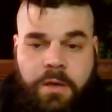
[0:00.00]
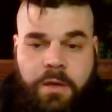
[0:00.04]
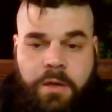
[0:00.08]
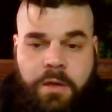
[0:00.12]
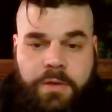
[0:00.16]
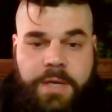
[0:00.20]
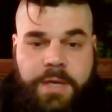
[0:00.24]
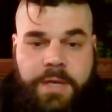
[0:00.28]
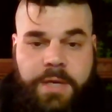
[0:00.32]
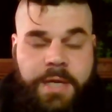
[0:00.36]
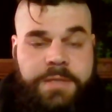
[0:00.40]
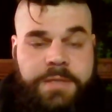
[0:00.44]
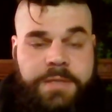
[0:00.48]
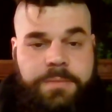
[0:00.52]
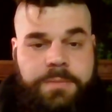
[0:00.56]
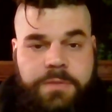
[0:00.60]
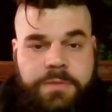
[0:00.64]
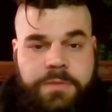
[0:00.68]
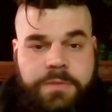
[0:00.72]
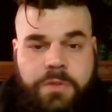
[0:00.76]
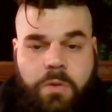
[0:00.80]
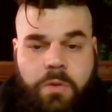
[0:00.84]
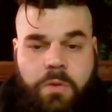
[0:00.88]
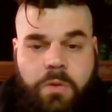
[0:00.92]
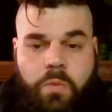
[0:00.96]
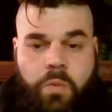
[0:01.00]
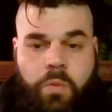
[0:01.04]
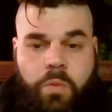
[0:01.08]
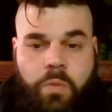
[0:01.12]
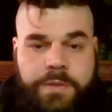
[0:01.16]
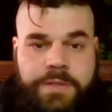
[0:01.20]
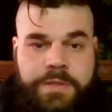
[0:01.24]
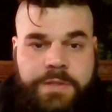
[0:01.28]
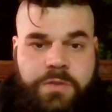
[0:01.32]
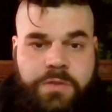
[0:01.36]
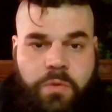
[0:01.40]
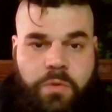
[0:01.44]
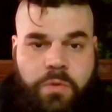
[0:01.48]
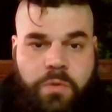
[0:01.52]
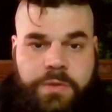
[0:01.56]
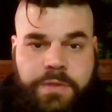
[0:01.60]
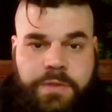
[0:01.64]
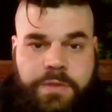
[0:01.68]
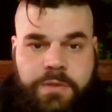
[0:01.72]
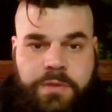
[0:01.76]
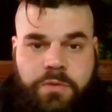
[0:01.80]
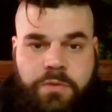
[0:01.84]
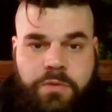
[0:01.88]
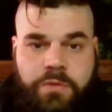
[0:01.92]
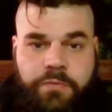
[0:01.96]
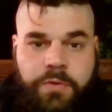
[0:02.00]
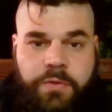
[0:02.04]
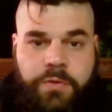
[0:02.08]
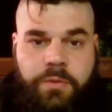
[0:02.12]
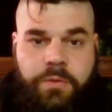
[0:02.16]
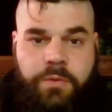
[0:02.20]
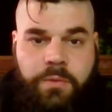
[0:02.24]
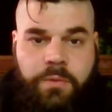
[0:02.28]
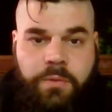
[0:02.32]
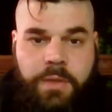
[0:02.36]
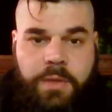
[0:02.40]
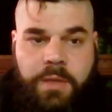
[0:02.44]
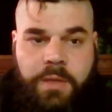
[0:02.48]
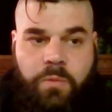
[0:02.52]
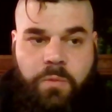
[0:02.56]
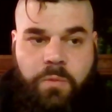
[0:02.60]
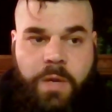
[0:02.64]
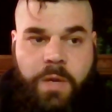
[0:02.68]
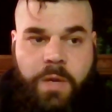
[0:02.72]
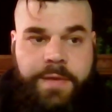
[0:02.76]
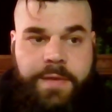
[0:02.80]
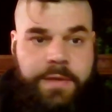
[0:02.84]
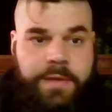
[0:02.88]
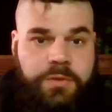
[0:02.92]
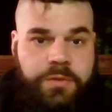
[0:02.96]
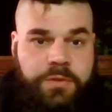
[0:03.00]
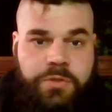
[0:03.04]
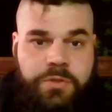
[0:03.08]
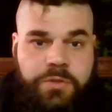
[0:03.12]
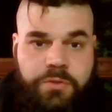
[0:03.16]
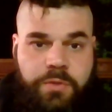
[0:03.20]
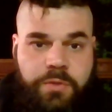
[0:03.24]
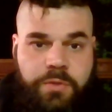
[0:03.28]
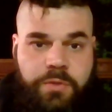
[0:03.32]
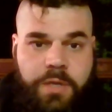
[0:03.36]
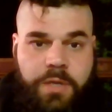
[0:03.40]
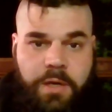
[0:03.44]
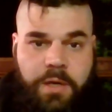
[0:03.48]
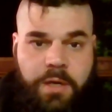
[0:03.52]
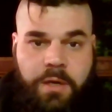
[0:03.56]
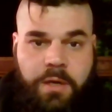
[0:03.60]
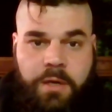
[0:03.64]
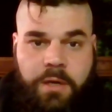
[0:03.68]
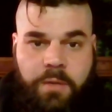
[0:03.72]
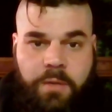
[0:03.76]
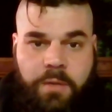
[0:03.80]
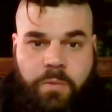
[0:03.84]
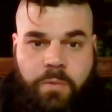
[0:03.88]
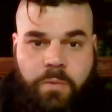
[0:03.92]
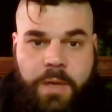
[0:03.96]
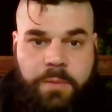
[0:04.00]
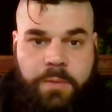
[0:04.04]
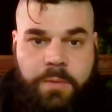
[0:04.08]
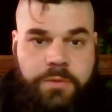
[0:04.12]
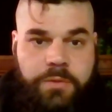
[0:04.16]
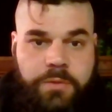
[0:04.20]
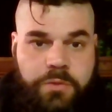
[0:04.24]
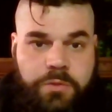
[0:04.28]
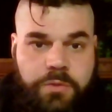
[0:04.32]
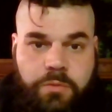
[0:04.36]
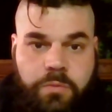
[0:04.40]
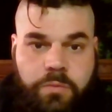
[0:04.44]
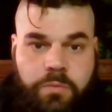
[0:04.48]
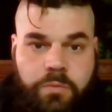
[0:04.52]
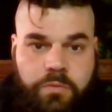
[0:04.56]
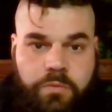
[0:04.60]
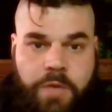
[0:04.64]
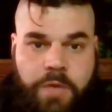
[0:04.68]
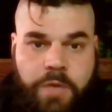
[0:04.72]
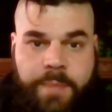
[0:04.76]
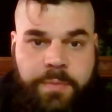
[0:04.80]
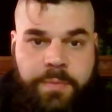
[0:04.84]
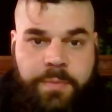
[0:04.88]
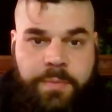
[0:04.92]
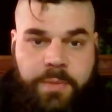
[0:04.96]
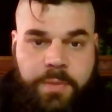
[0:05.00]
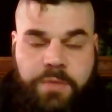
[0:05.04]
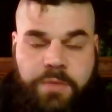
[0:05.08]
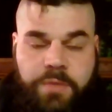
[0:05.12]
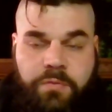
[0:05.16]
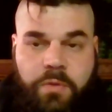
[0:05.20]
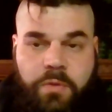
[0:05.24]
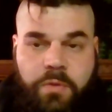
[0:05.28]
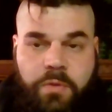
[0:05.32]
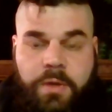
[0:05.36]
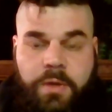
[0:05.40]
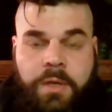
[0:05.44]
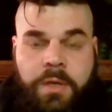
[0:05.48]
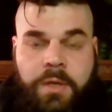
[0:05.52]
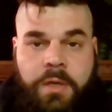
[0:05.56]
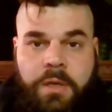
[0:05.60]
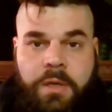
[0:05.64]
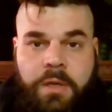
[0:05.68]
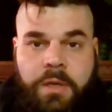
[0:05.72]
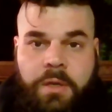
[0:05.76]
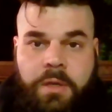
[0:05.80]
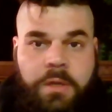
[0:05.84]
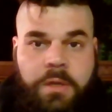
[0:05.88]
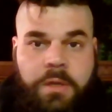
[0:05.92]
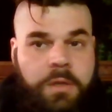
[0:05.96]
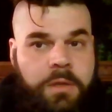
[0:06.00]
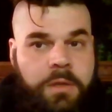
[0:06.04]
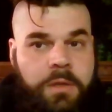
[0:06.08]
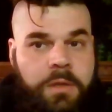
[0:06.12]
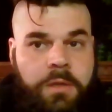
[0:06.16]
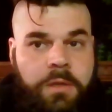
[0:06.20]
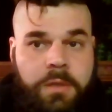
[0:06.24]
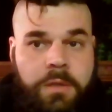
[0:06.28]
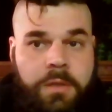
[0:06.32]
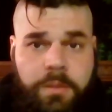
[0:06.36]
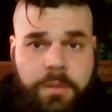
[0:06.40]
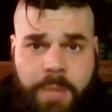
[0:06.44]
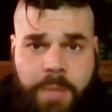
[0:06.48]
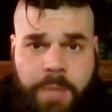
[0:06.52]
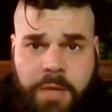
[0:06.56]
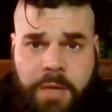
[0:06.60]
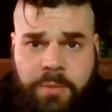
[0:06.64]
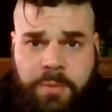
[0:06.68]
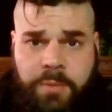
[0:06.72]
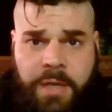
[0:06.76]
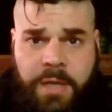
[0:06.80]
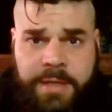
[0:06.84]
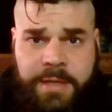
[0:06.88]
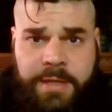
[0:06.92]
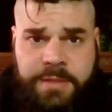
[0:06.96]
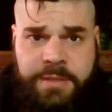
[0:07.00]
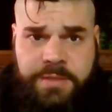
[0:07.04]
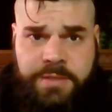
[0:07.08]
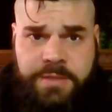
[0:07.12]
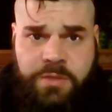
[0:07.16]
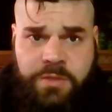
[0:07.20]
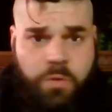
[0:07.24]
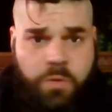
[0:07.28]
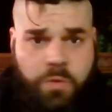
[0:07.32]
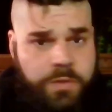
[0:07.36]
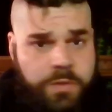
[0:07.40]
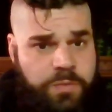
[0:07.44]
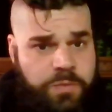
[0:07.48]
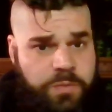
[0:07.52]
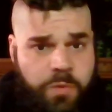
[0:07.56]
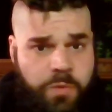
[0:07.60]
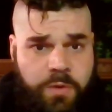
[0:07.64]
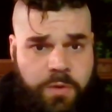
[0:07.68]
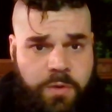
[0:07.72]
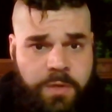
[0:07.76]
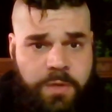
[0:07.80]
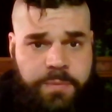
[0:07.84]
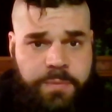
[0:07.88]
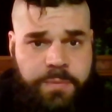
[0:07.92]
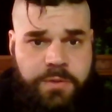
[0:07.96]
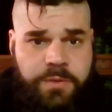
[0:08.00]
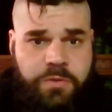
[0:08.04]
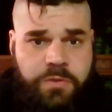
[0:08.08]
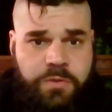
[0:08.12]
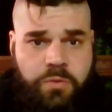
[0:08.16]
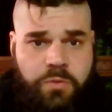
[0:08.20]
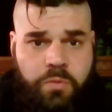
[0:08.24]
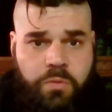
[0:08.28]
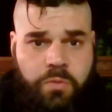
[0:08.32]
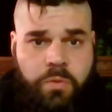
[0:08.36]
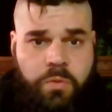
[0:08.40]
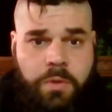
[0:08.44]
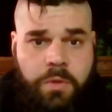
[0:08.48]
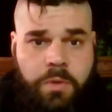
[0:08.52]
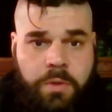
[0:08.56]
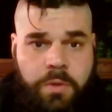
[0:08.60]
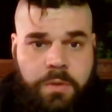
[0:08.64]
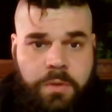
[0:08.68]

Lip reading: Okay, guys. So what's this course going to do for you, and why the hell should you care, and why would you drop the money for it? The bottom line is this course is broken up into two